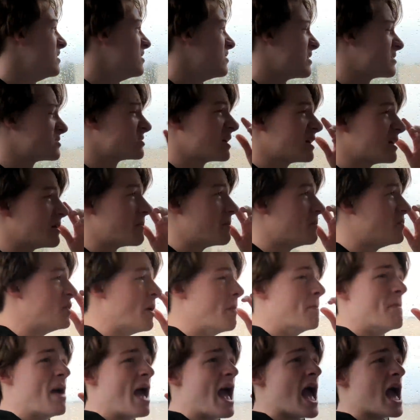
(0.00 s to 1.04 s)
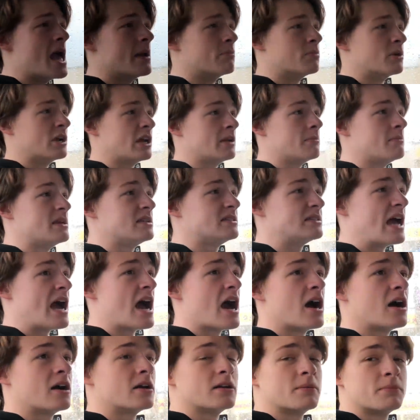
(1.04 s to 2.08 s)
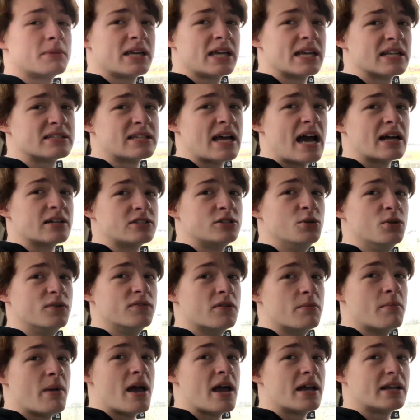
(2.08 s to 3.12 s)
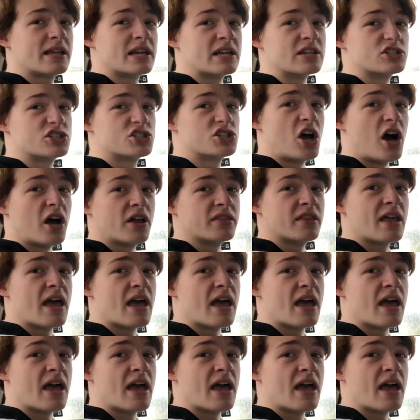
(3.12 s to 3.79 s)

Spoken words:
You guys are like the man bringing me down. I'm going to get a tattoo of the man getting shot